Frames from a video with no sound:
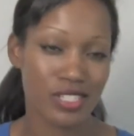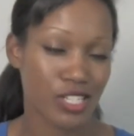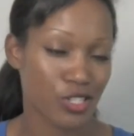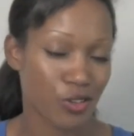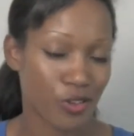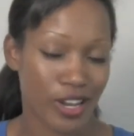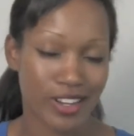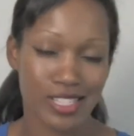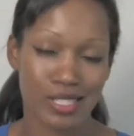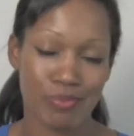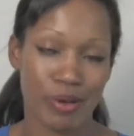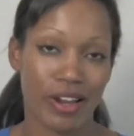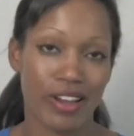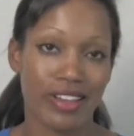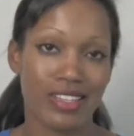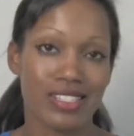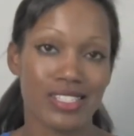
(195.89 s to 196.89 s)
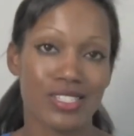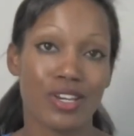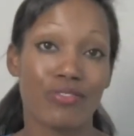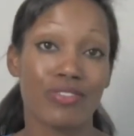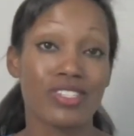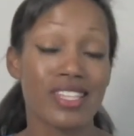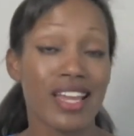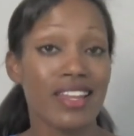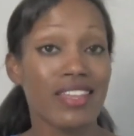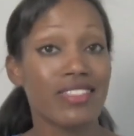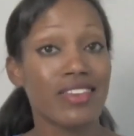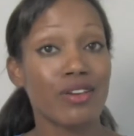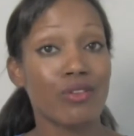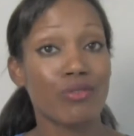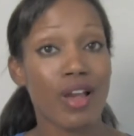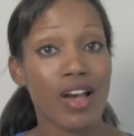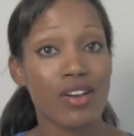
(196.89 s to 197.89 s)
such a great experience. So if there's
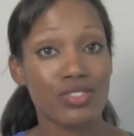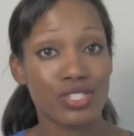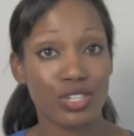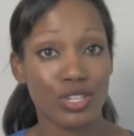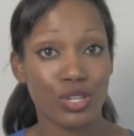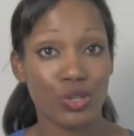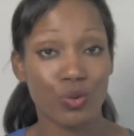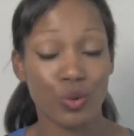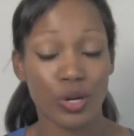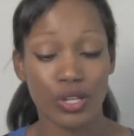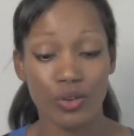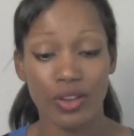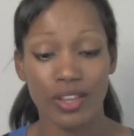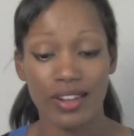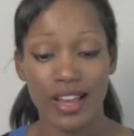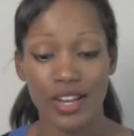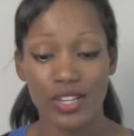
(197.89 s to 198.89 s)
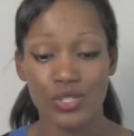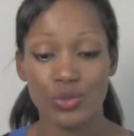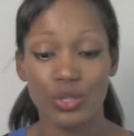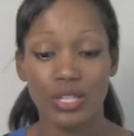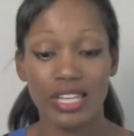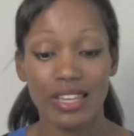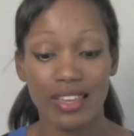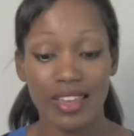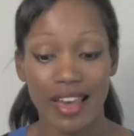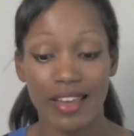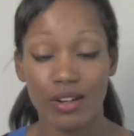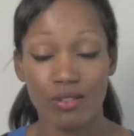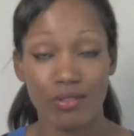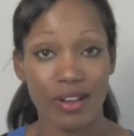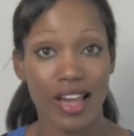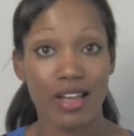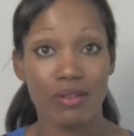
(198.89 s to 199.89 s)
anything around you where you can actually
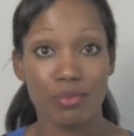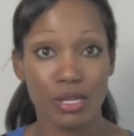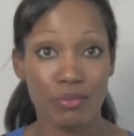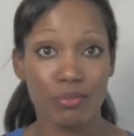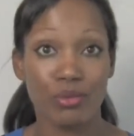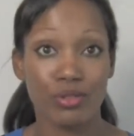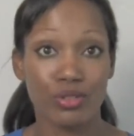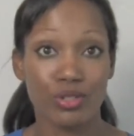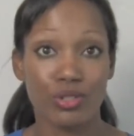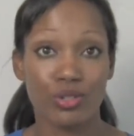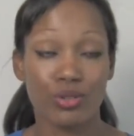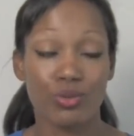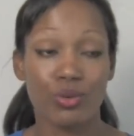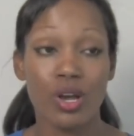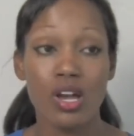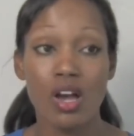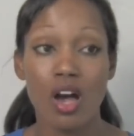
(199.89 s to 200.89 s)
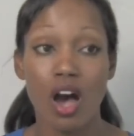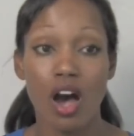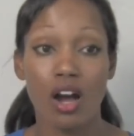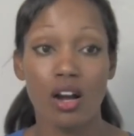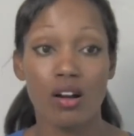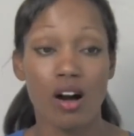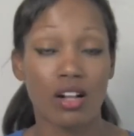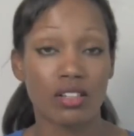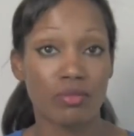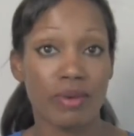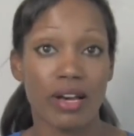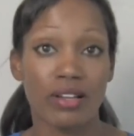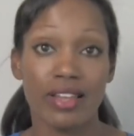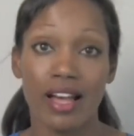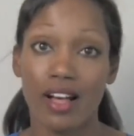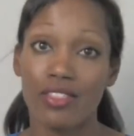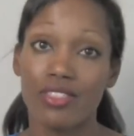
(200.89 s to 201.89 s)
get around people who are all
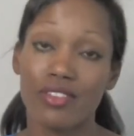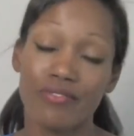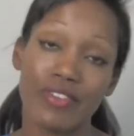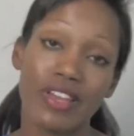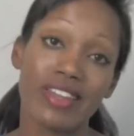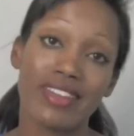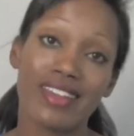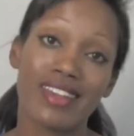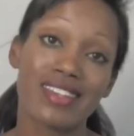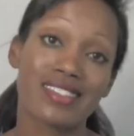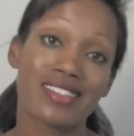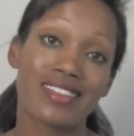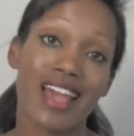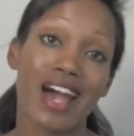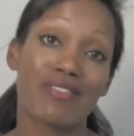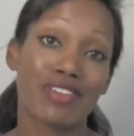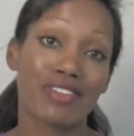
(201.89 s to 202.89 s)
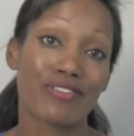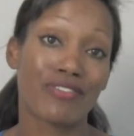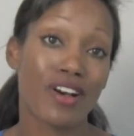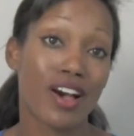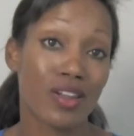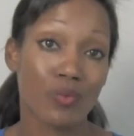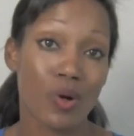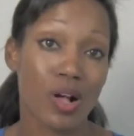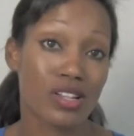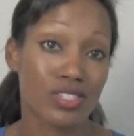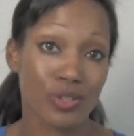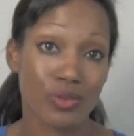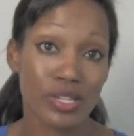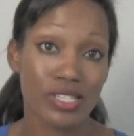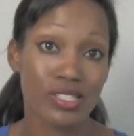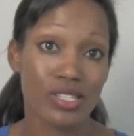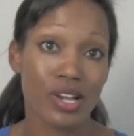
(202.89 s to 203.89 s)
about health and fitness and having fun while
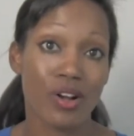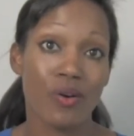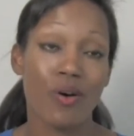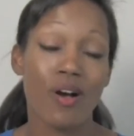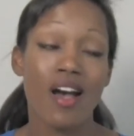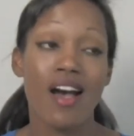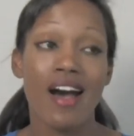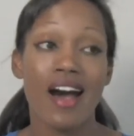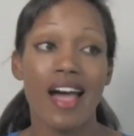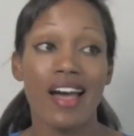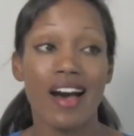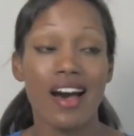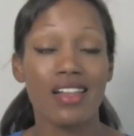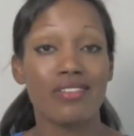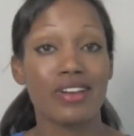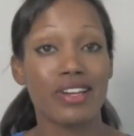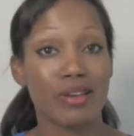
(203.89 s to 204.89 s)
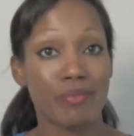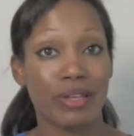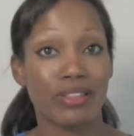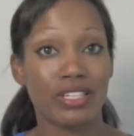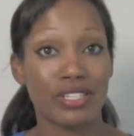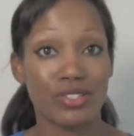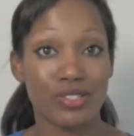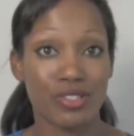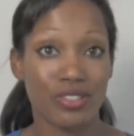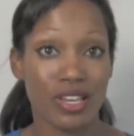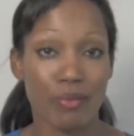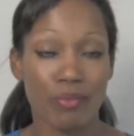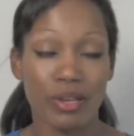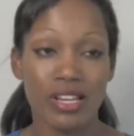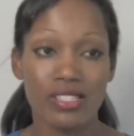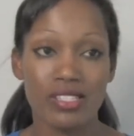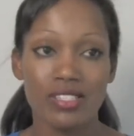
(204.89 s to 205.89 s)
doing so, I highly recommend that you do
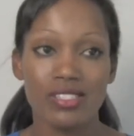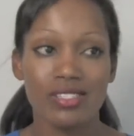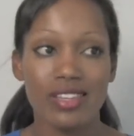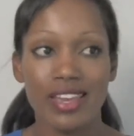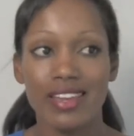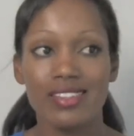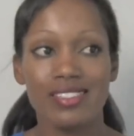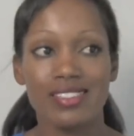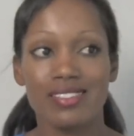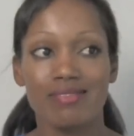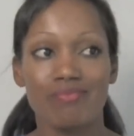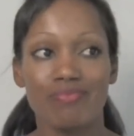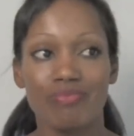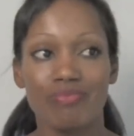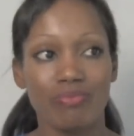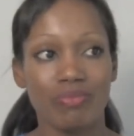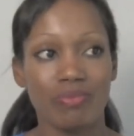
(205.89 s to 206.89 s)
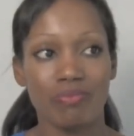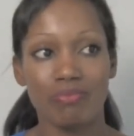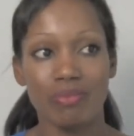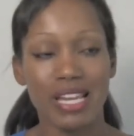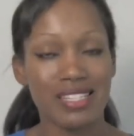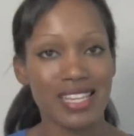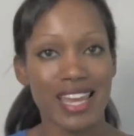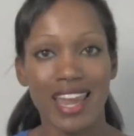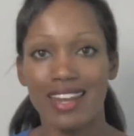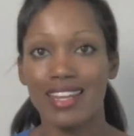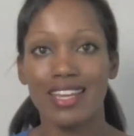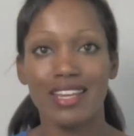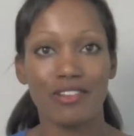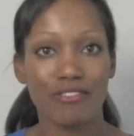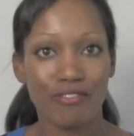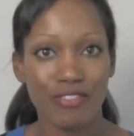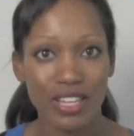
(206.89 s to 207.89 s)
that because it just takes
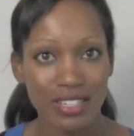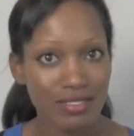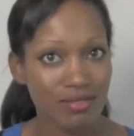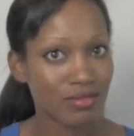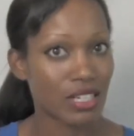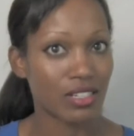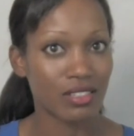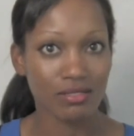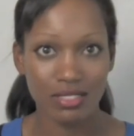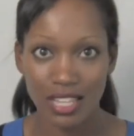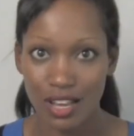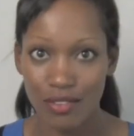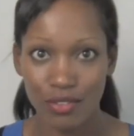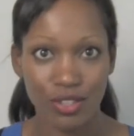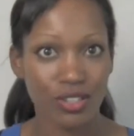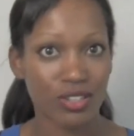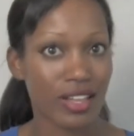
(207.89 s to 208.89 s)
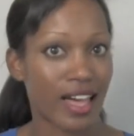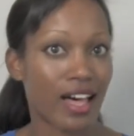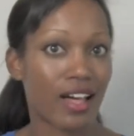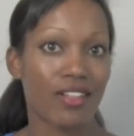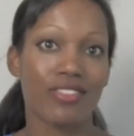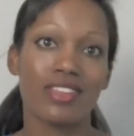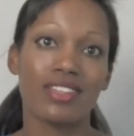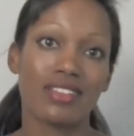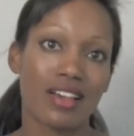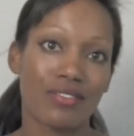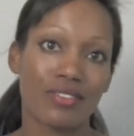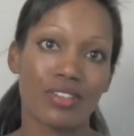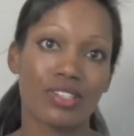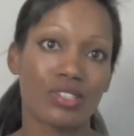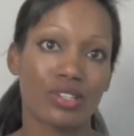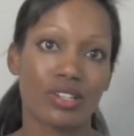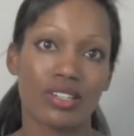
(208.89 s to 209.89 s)
maintaining a fit level, a healthy
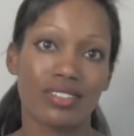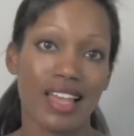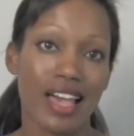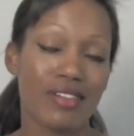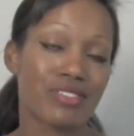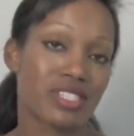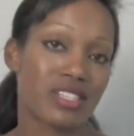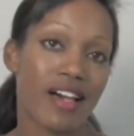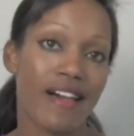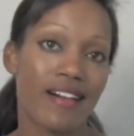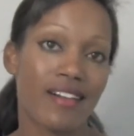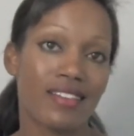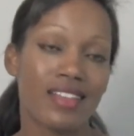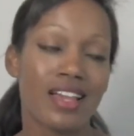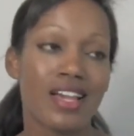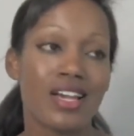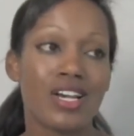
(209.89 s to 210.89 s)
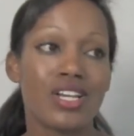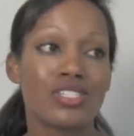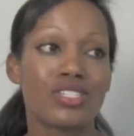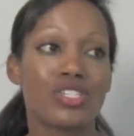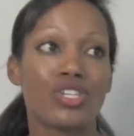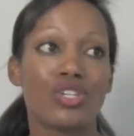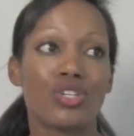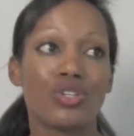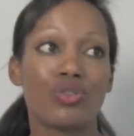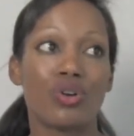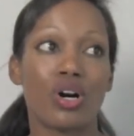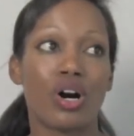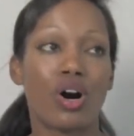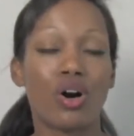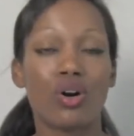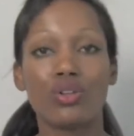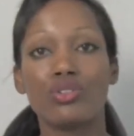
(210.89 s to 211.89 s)
level, or a lifestyle to
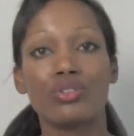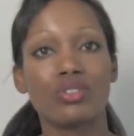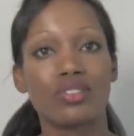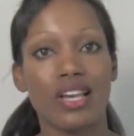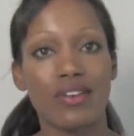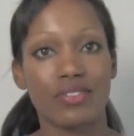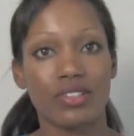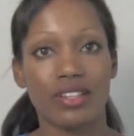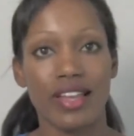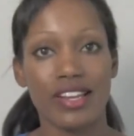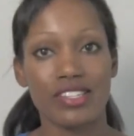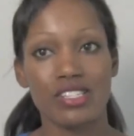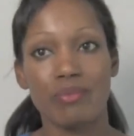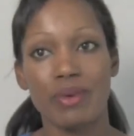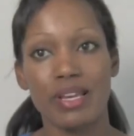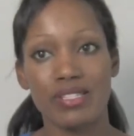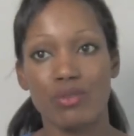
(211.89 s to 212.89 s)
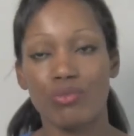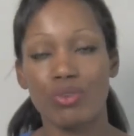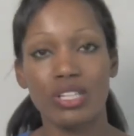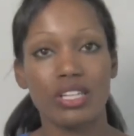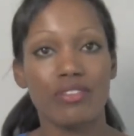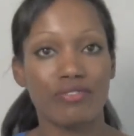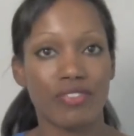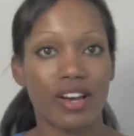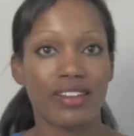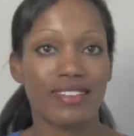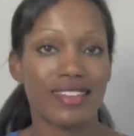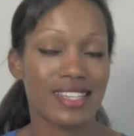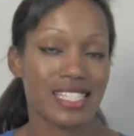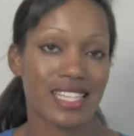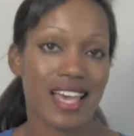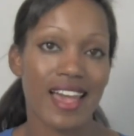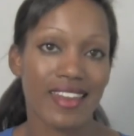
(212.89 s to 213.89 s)
a whole new level. It actually makes it really fun and
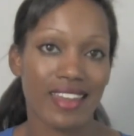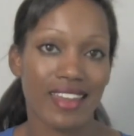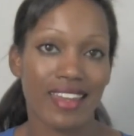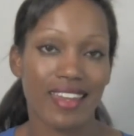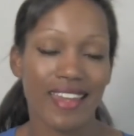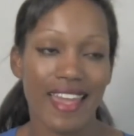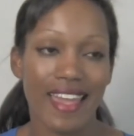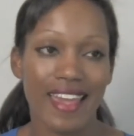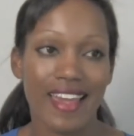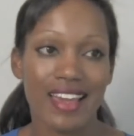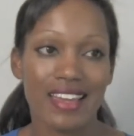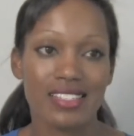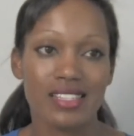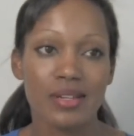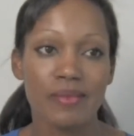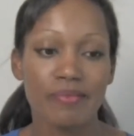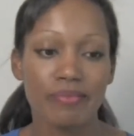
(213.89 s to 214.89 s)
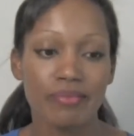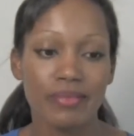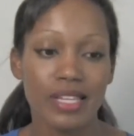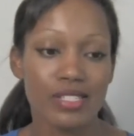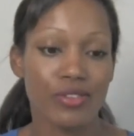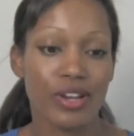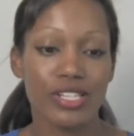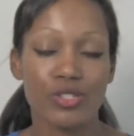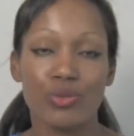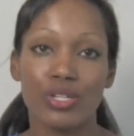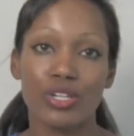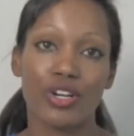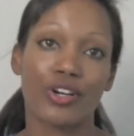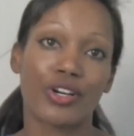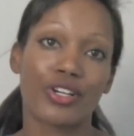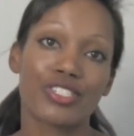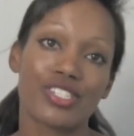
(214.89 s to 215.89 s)
exciting and it's great to
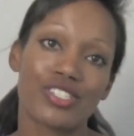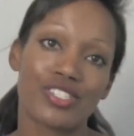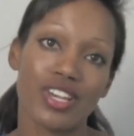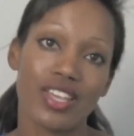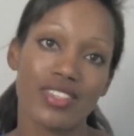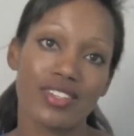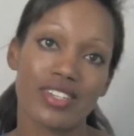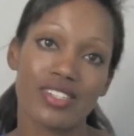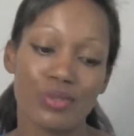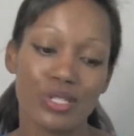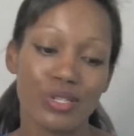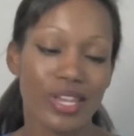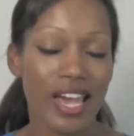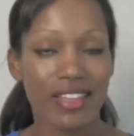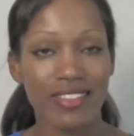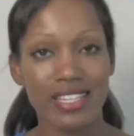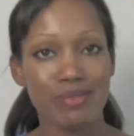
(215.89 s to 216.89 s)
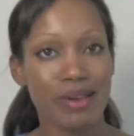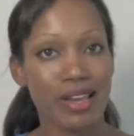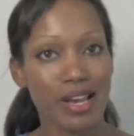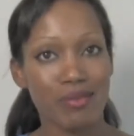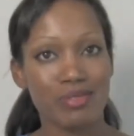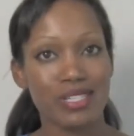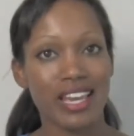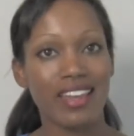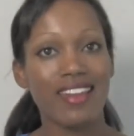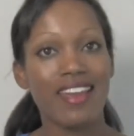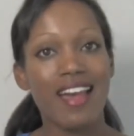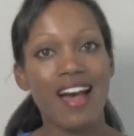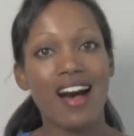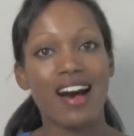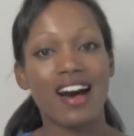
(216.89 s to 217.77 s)
encourage each other. So yeah, that's my update.